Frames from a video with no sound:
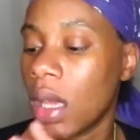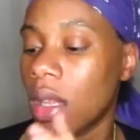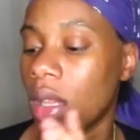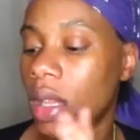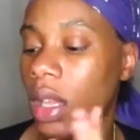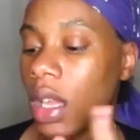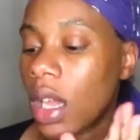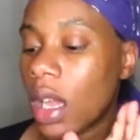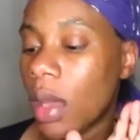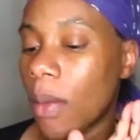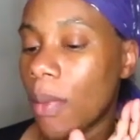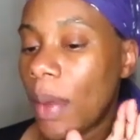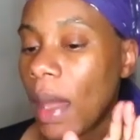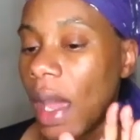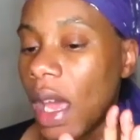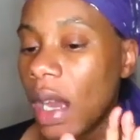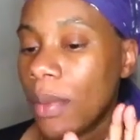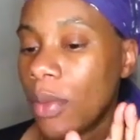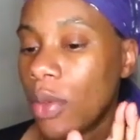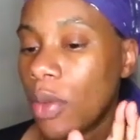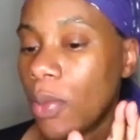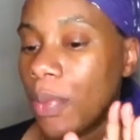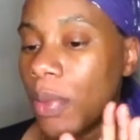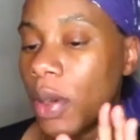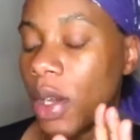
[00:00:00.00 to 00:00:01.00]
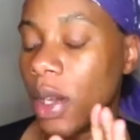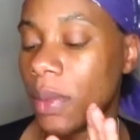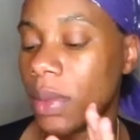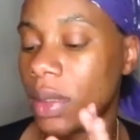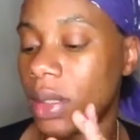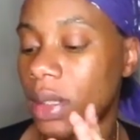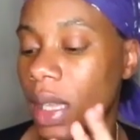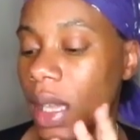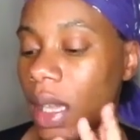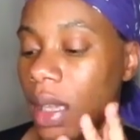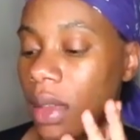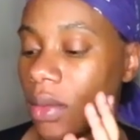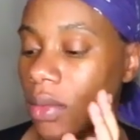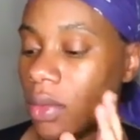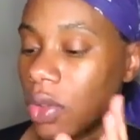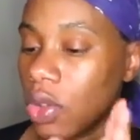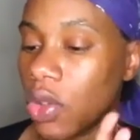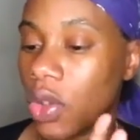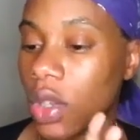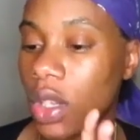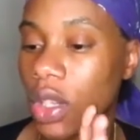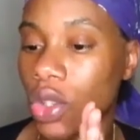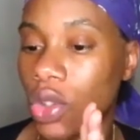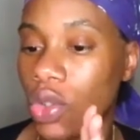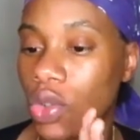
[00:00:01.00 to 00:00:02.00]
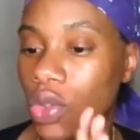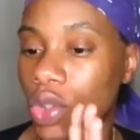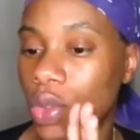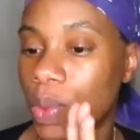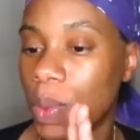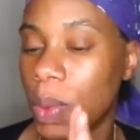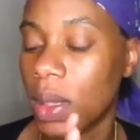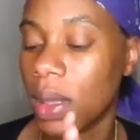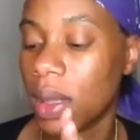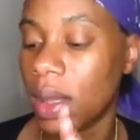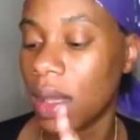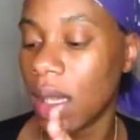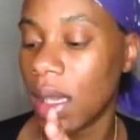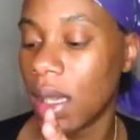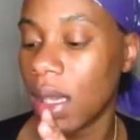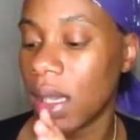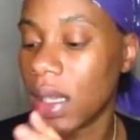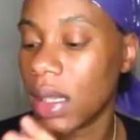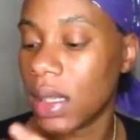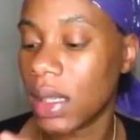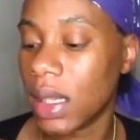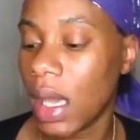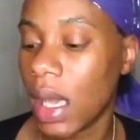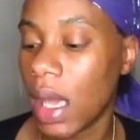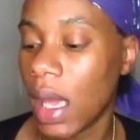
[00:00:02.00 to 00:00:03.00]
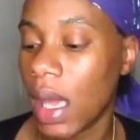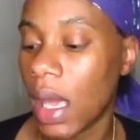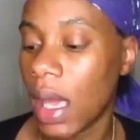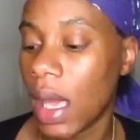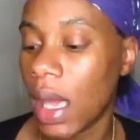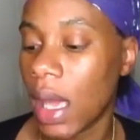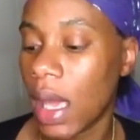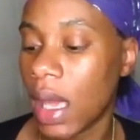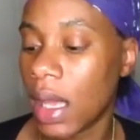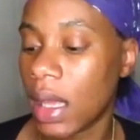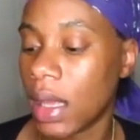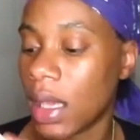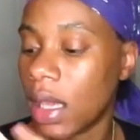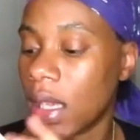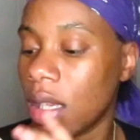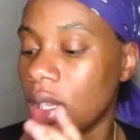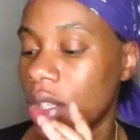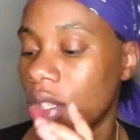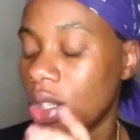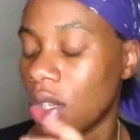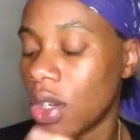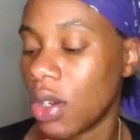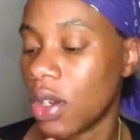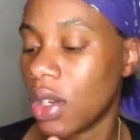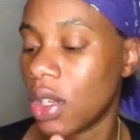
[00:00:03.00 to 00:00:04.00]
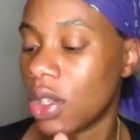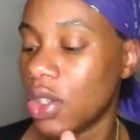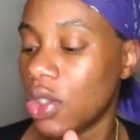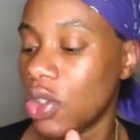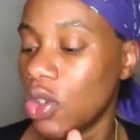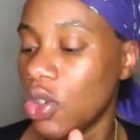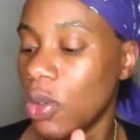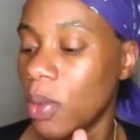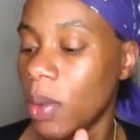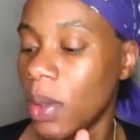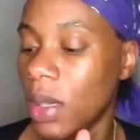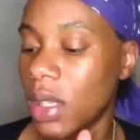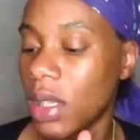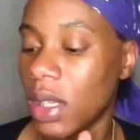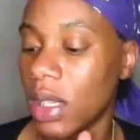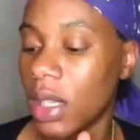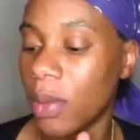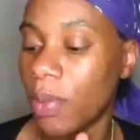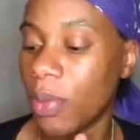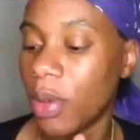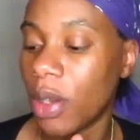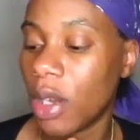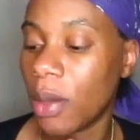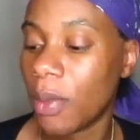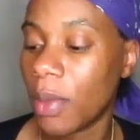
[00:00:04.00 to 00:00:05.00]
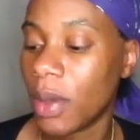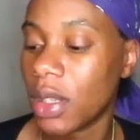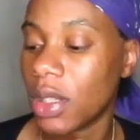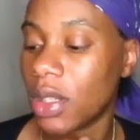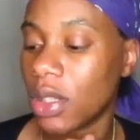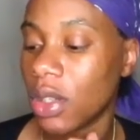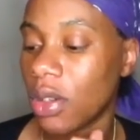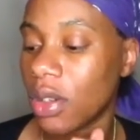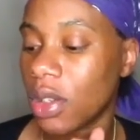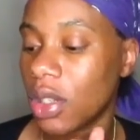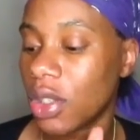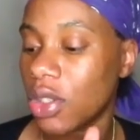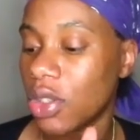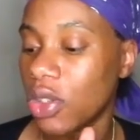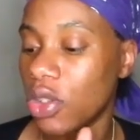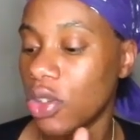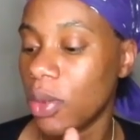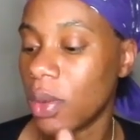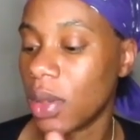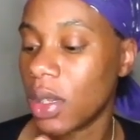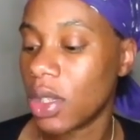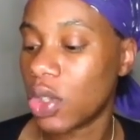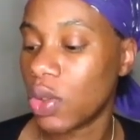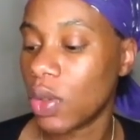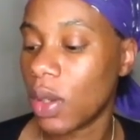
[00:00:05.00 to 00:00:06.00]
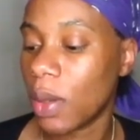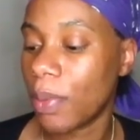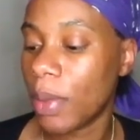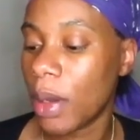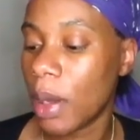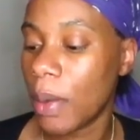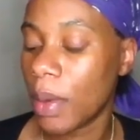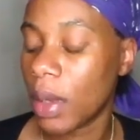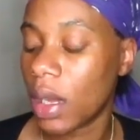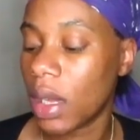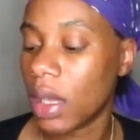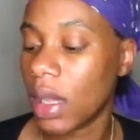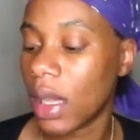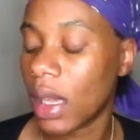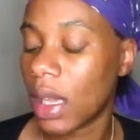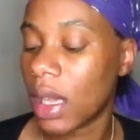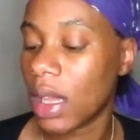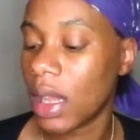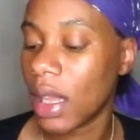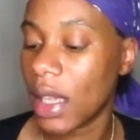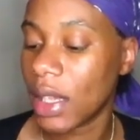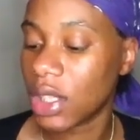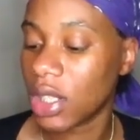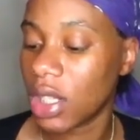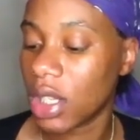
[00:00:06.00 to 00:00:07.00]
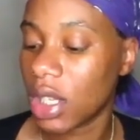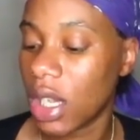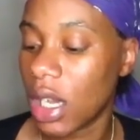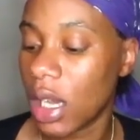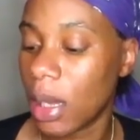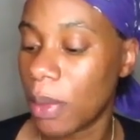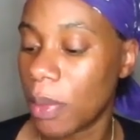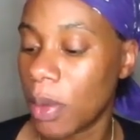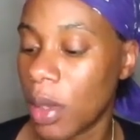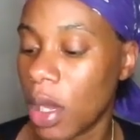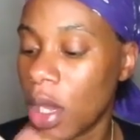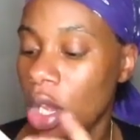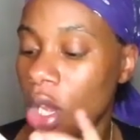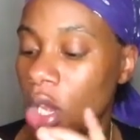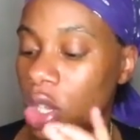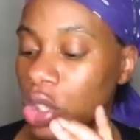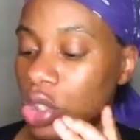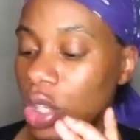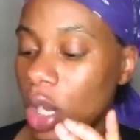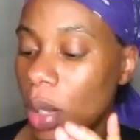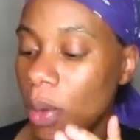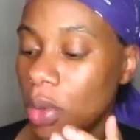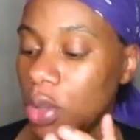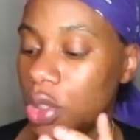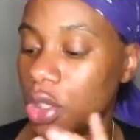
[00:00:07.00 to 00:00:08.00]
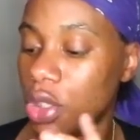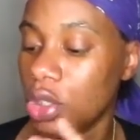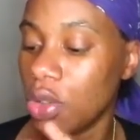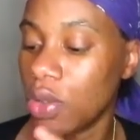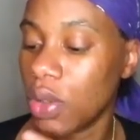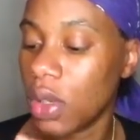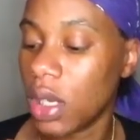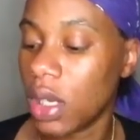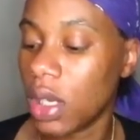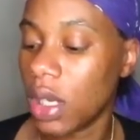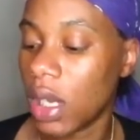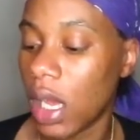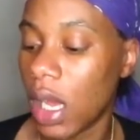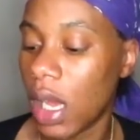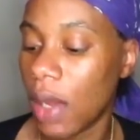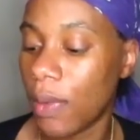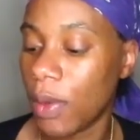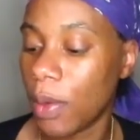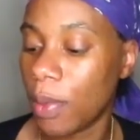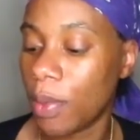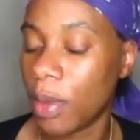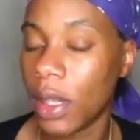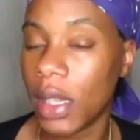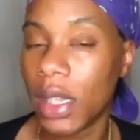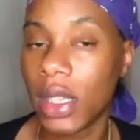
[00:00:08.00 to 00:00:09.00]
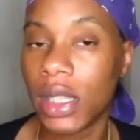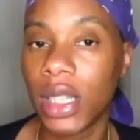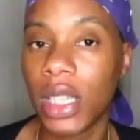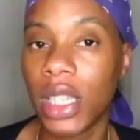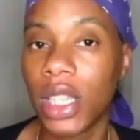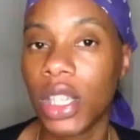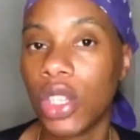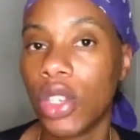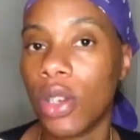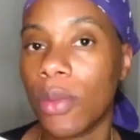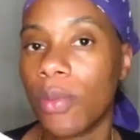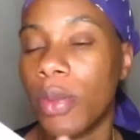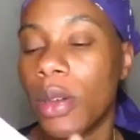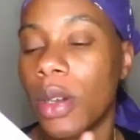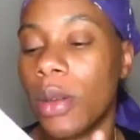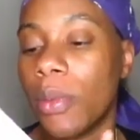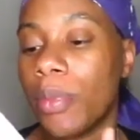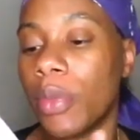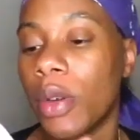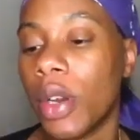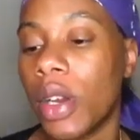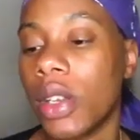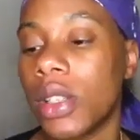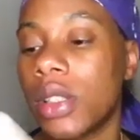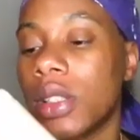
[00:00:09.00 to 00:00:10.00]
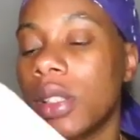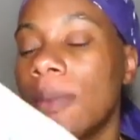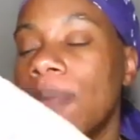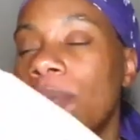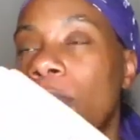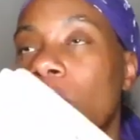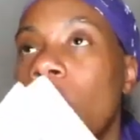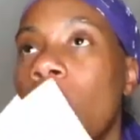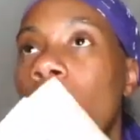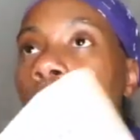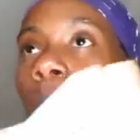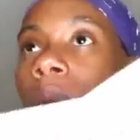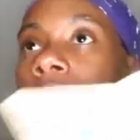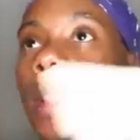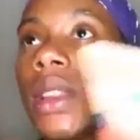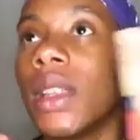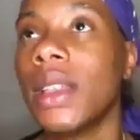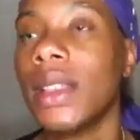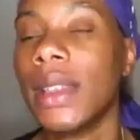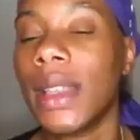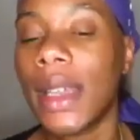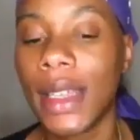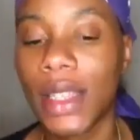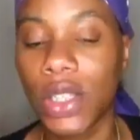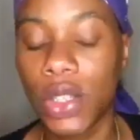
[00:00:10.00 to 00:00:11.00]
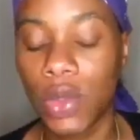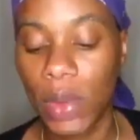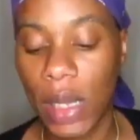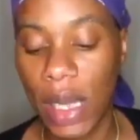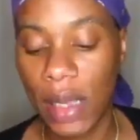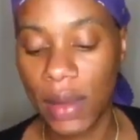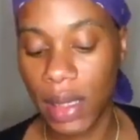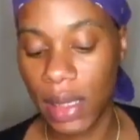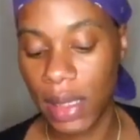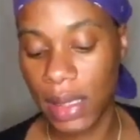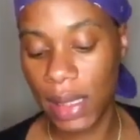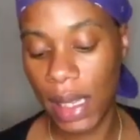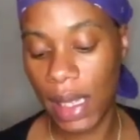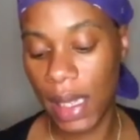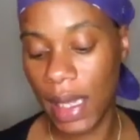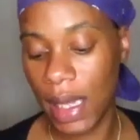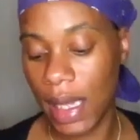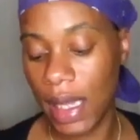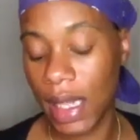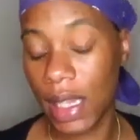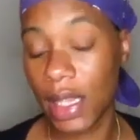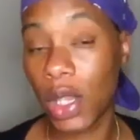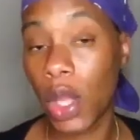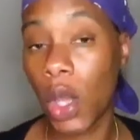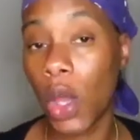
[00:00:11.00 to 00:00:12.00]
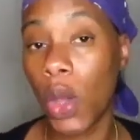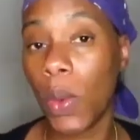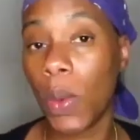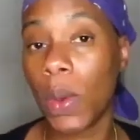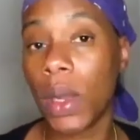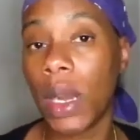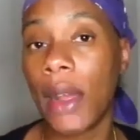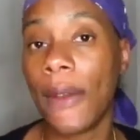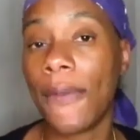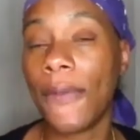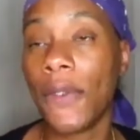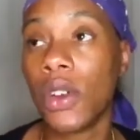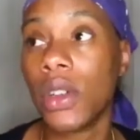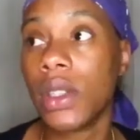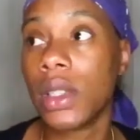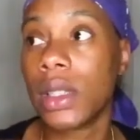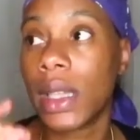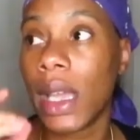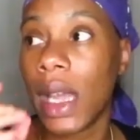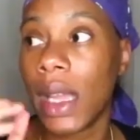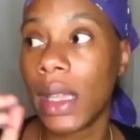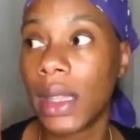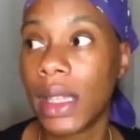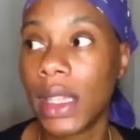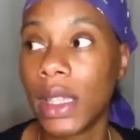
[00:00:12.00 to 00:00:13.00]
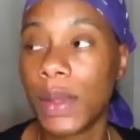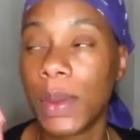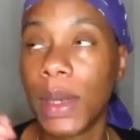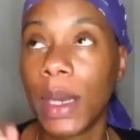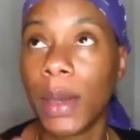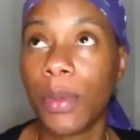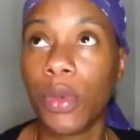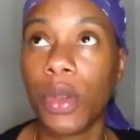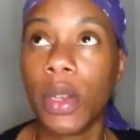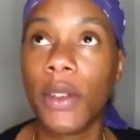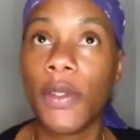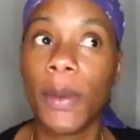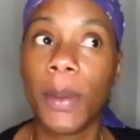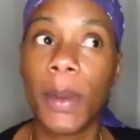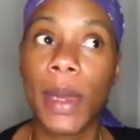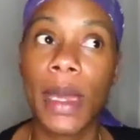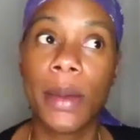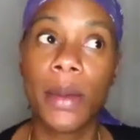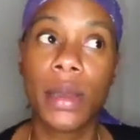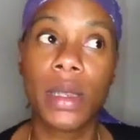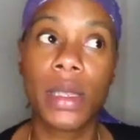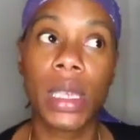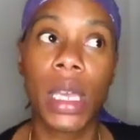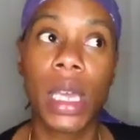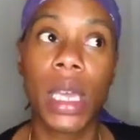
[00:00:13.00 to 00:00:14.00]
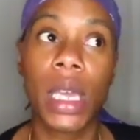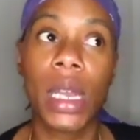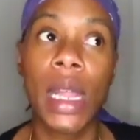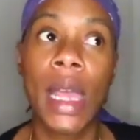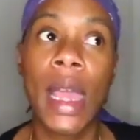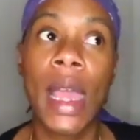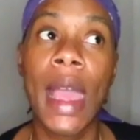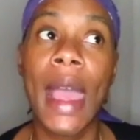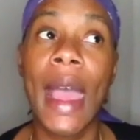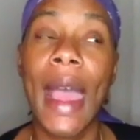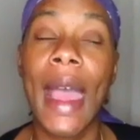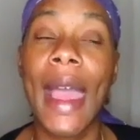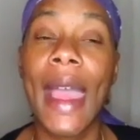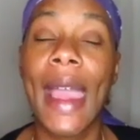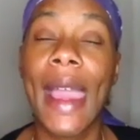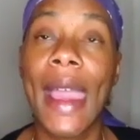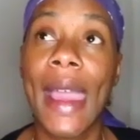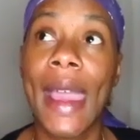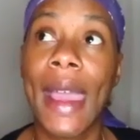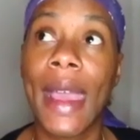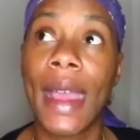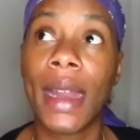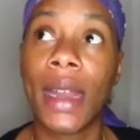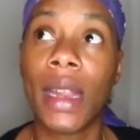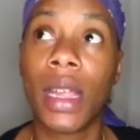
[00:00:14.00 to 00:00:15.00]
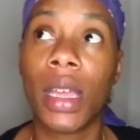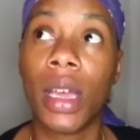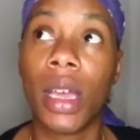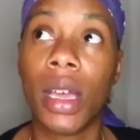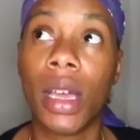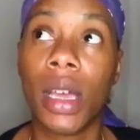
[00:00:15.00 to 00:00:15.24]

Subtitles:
the compatible pumps that you can use with these, and inserting the tube into the pump, inserting the tube into a pump or collection cup, troubleshooting and replacing your pump parts. One thing that I do have to say is when I first got this, when I brought it from Amazon, I had